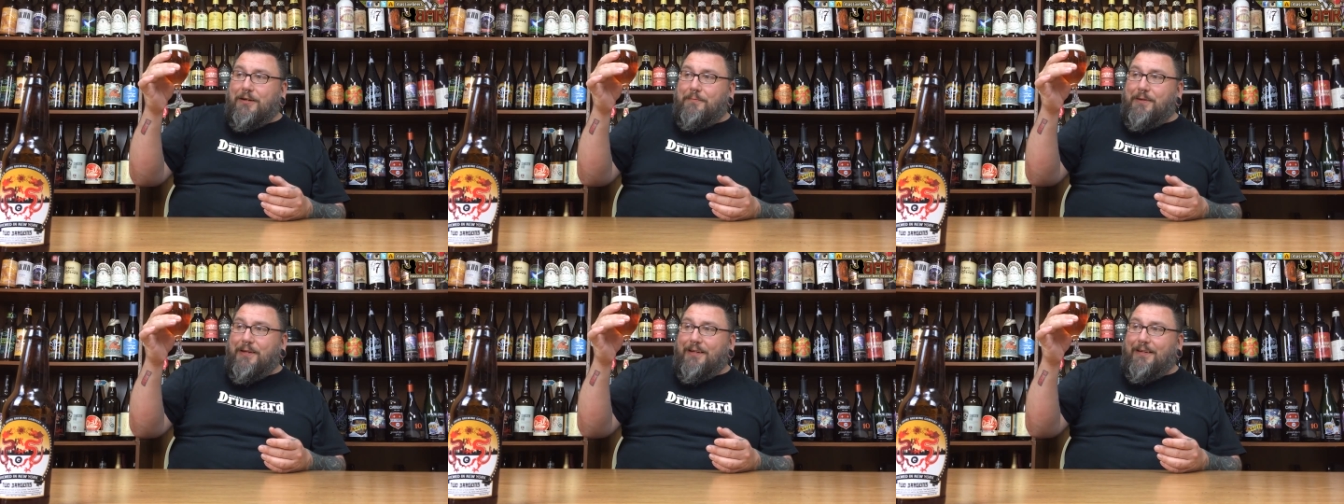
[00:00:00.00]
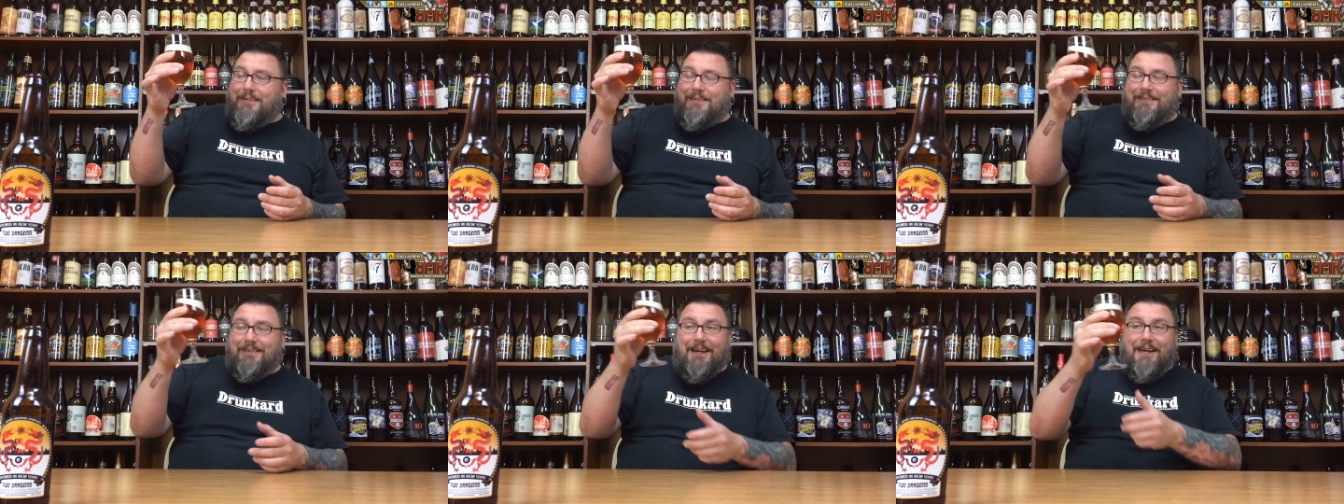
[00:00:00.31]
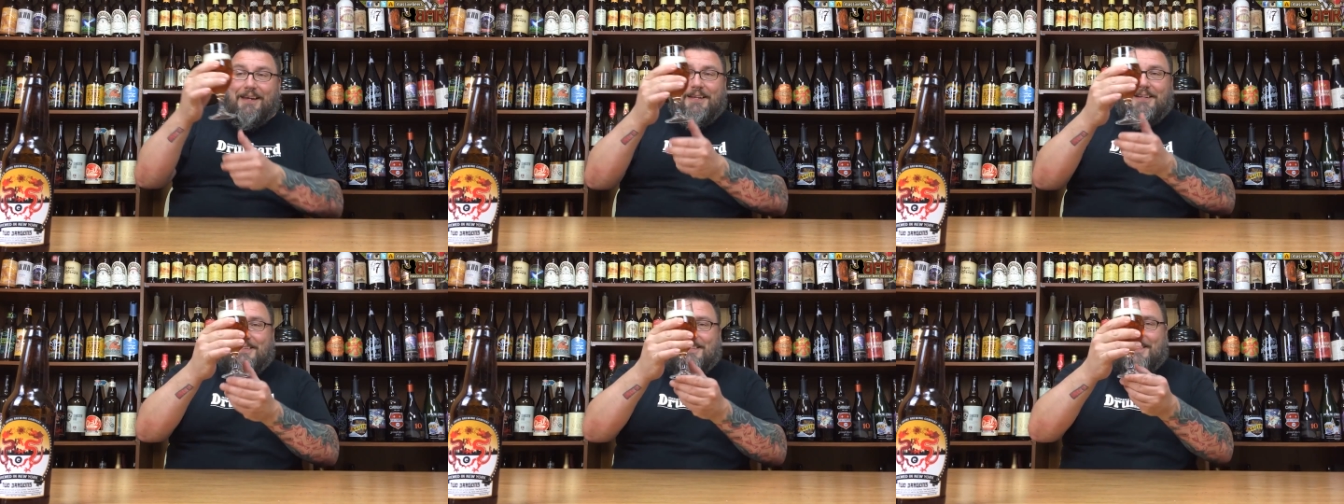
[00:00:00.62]
I mean, it's
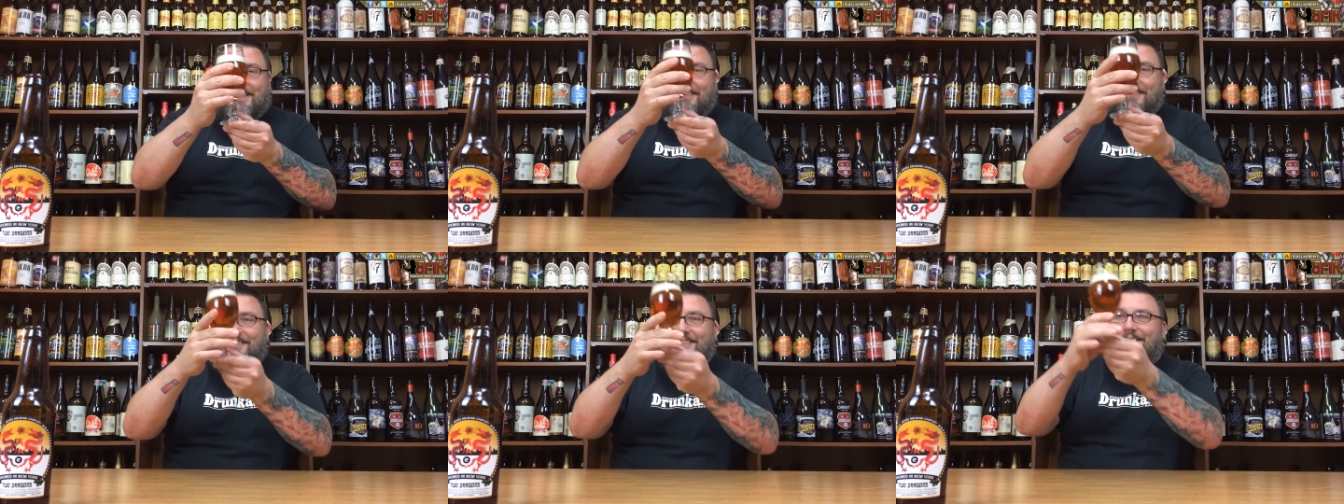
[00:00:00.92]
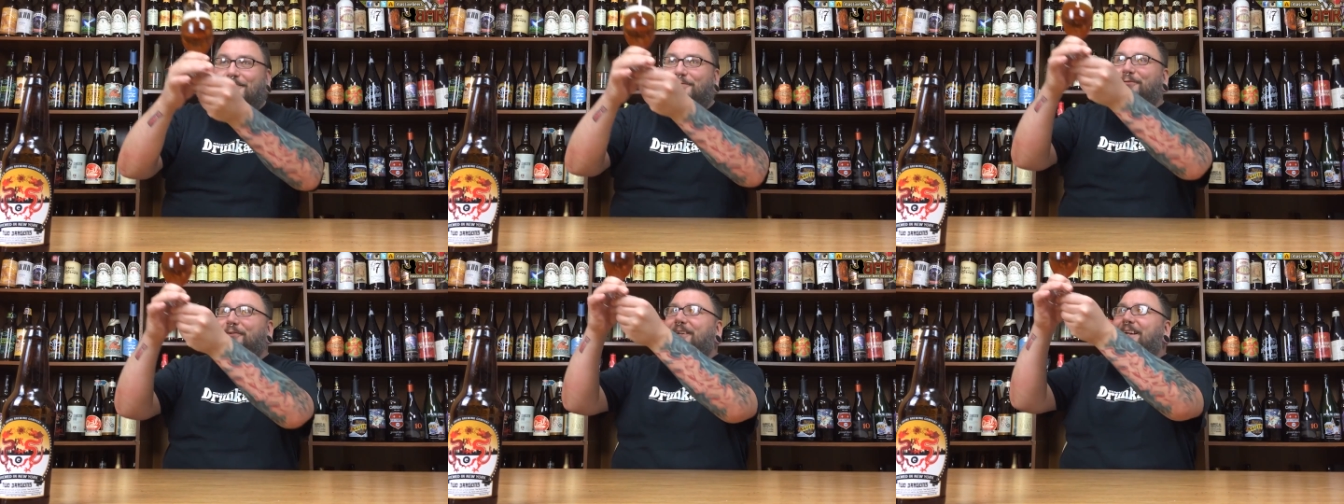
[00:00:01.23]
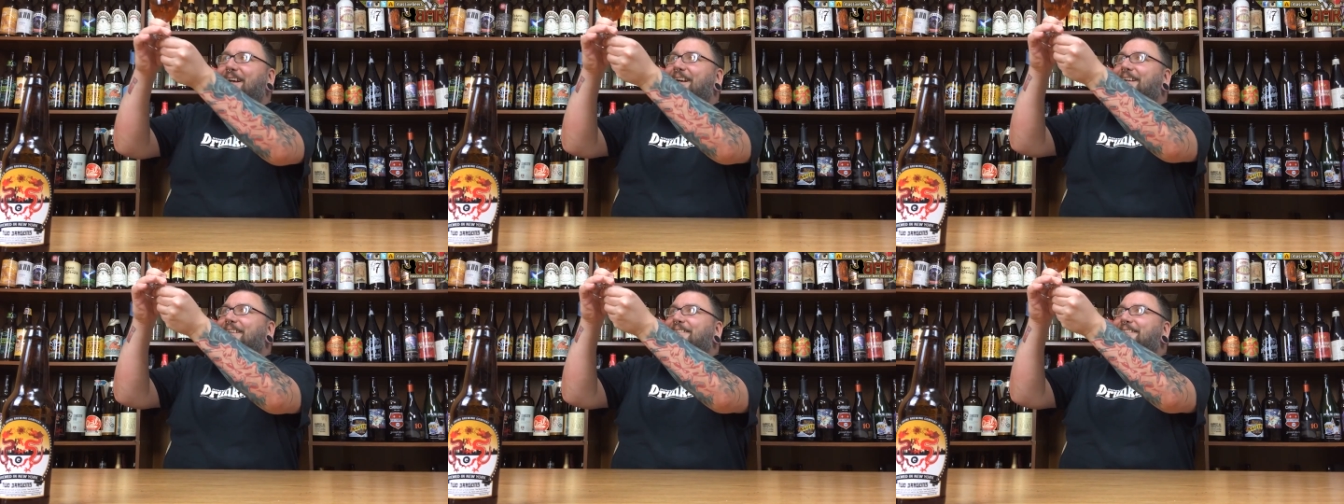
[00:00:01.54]
I could stare at this for
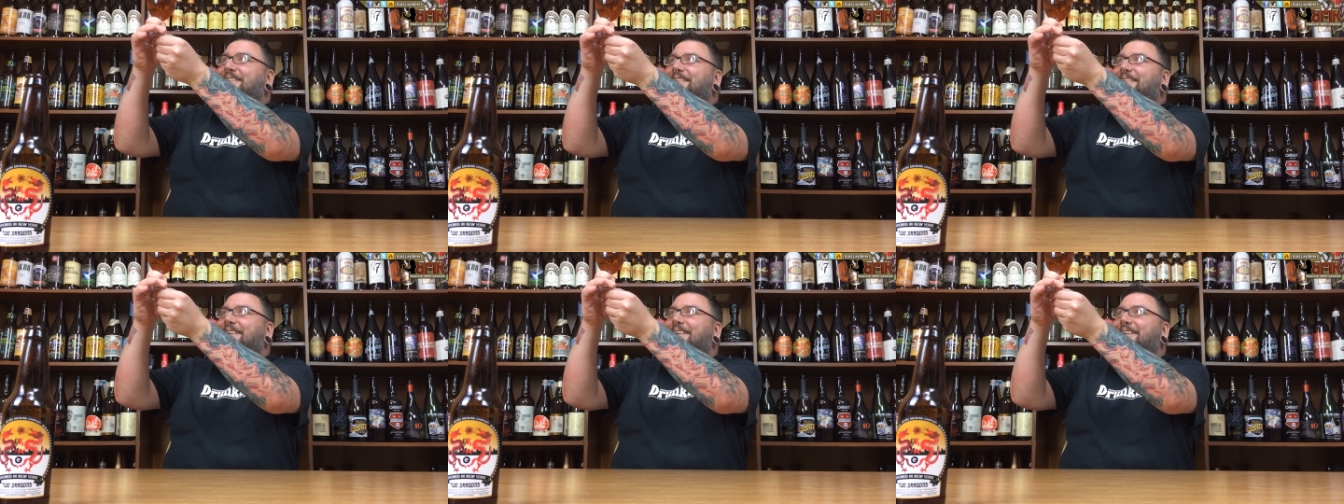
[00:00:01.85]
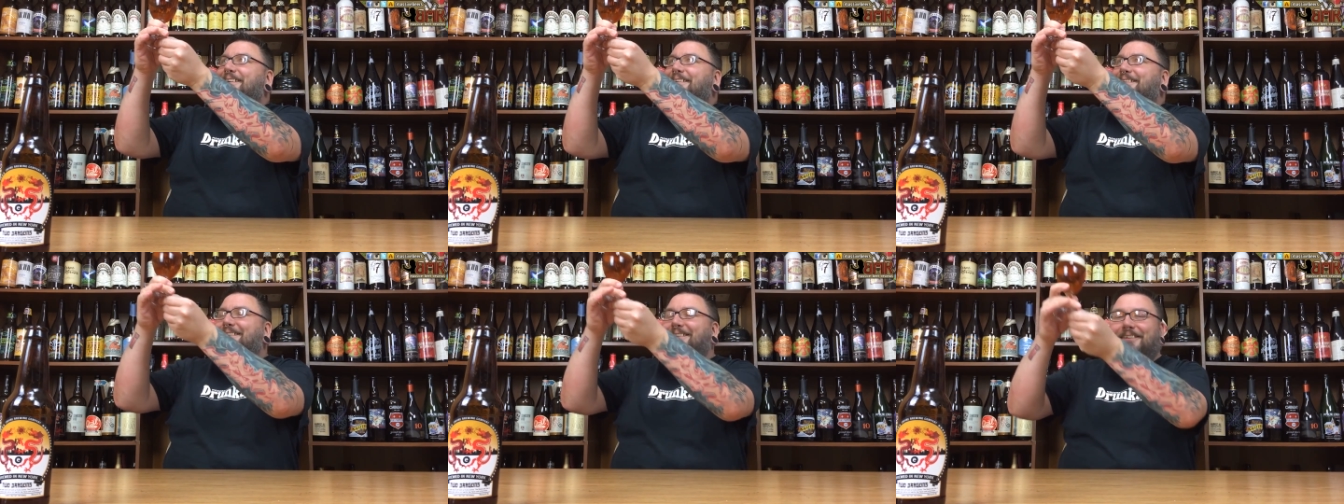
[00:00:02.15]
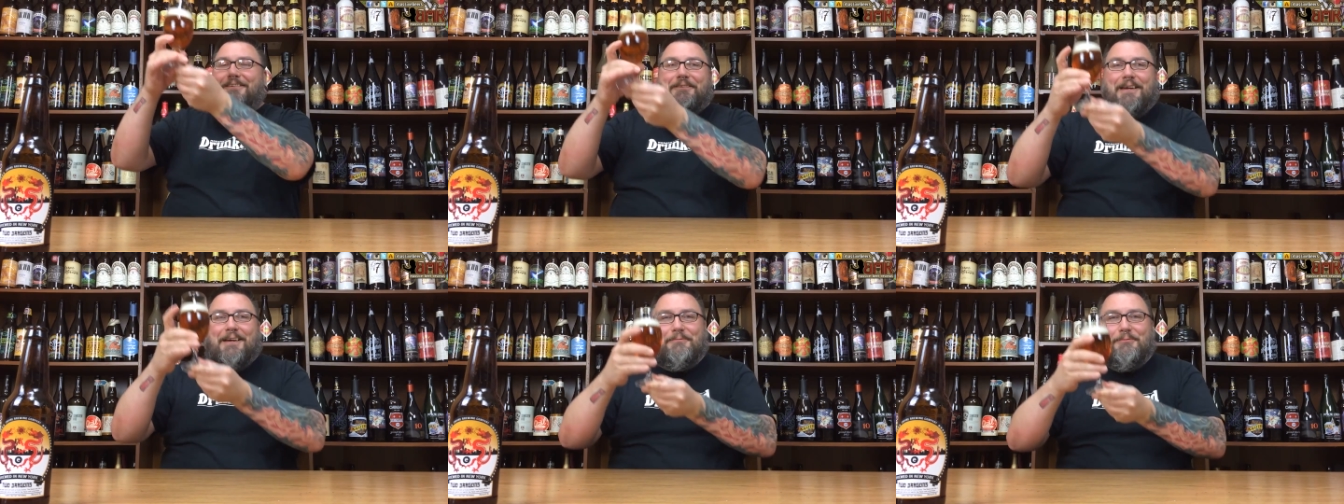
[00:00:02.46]
days
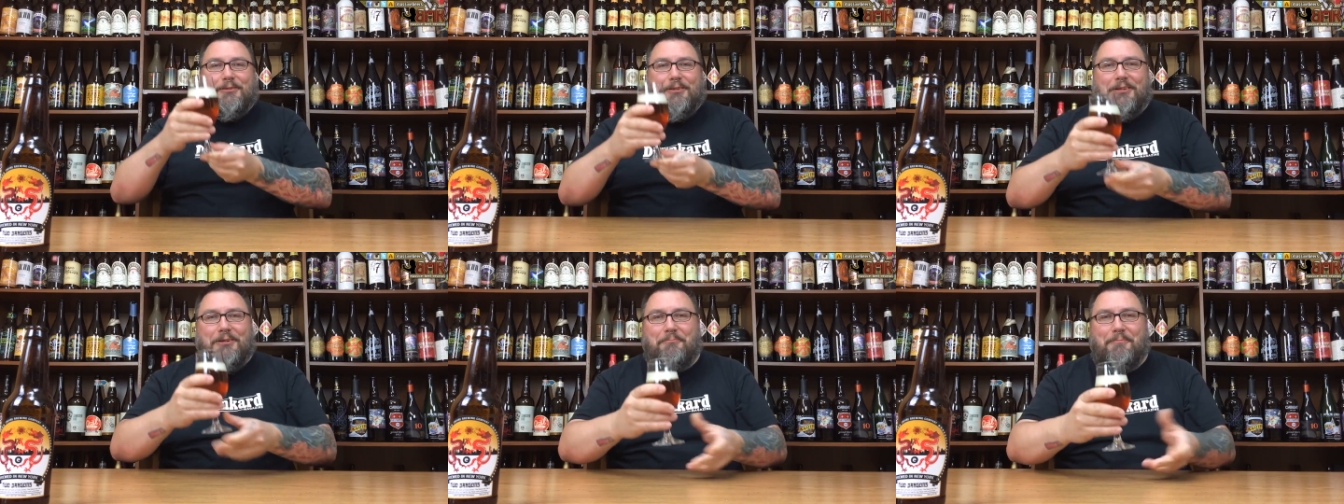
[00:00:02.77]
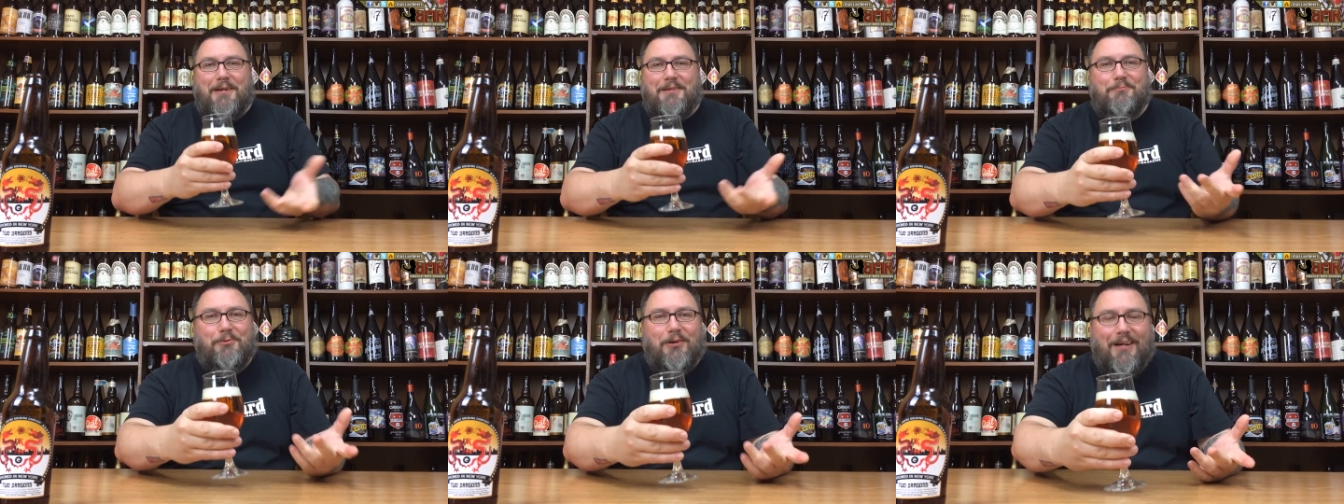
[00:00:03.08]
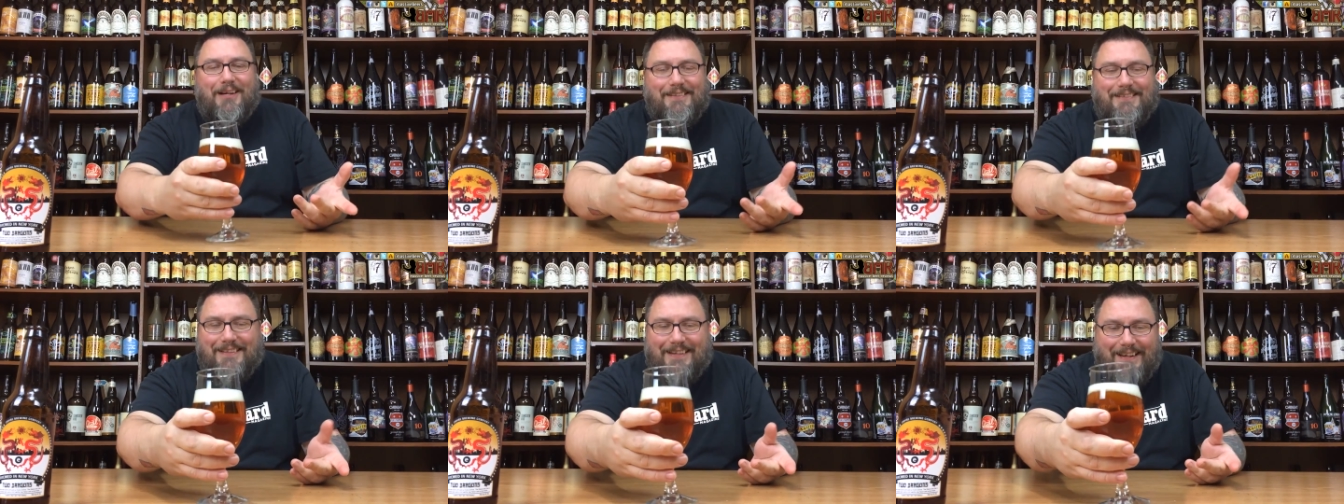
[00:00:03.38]
it's absolutely
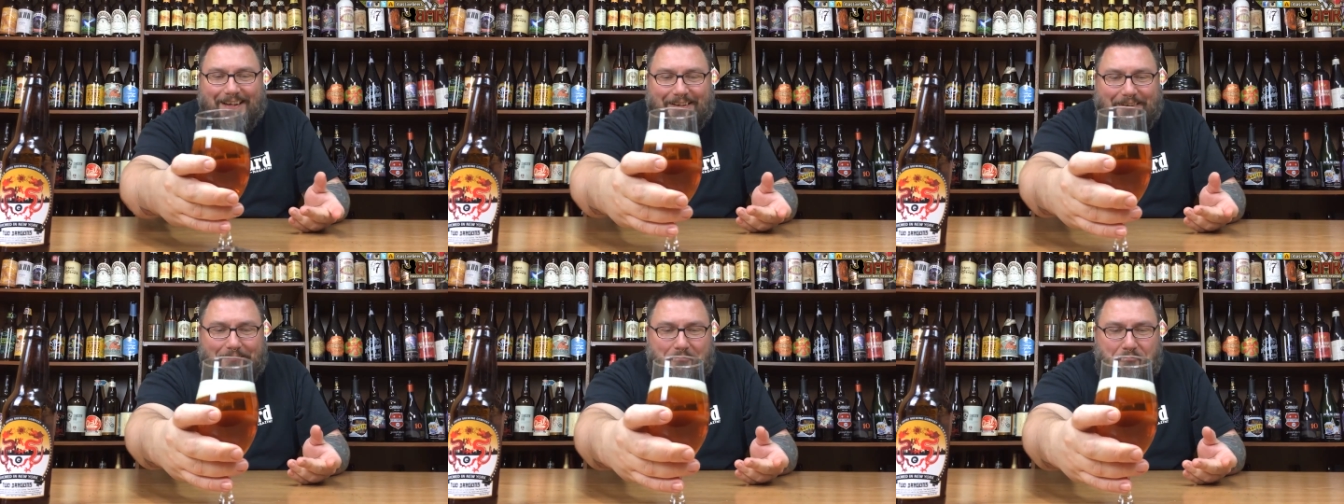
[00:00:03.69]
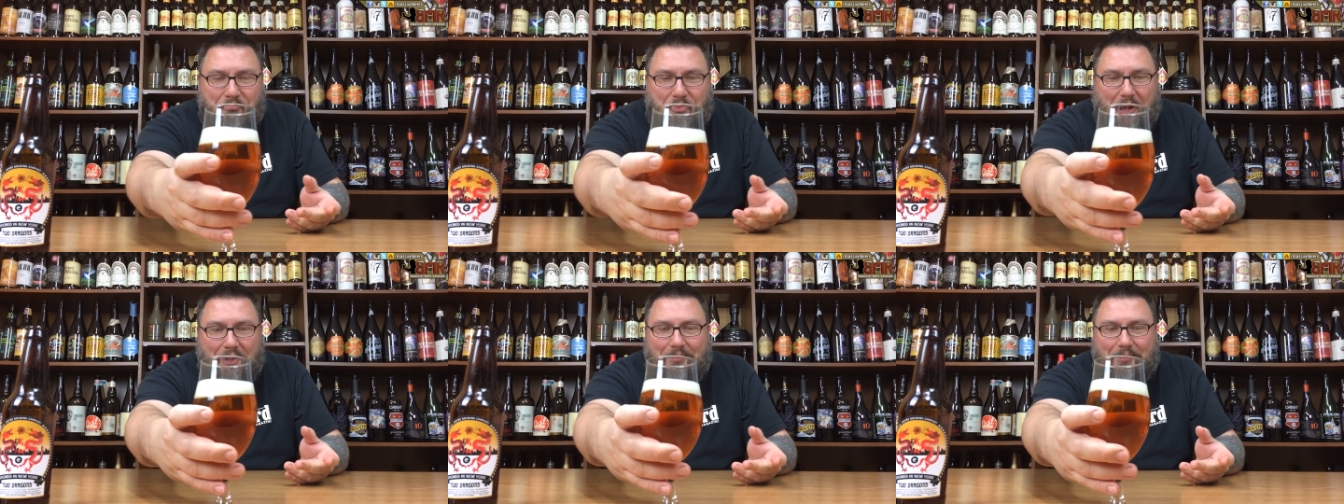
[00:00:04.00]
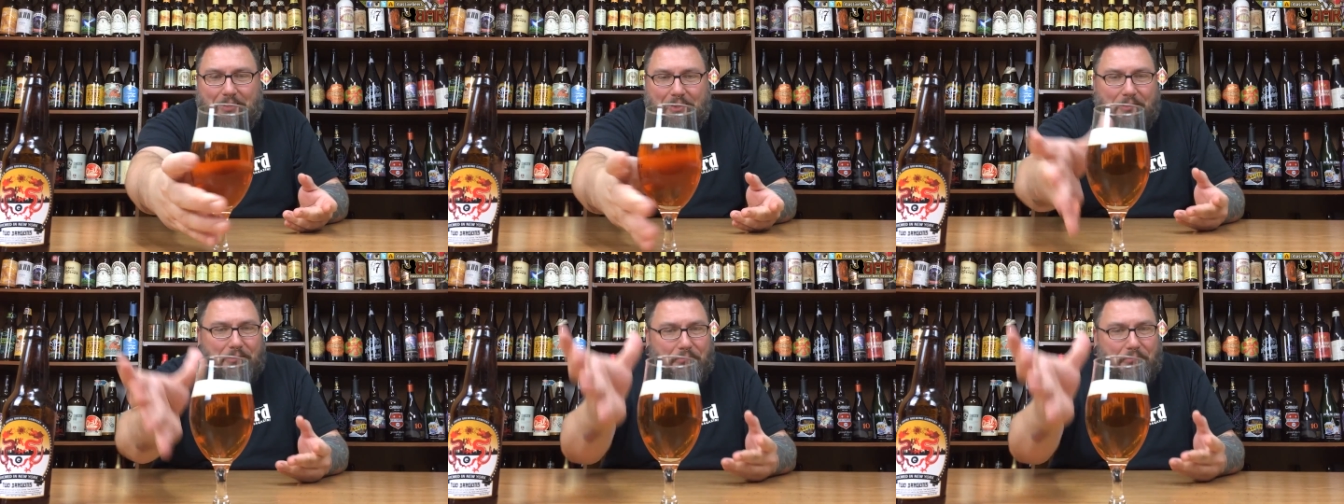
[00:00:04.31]
mesmerizing. Um, I,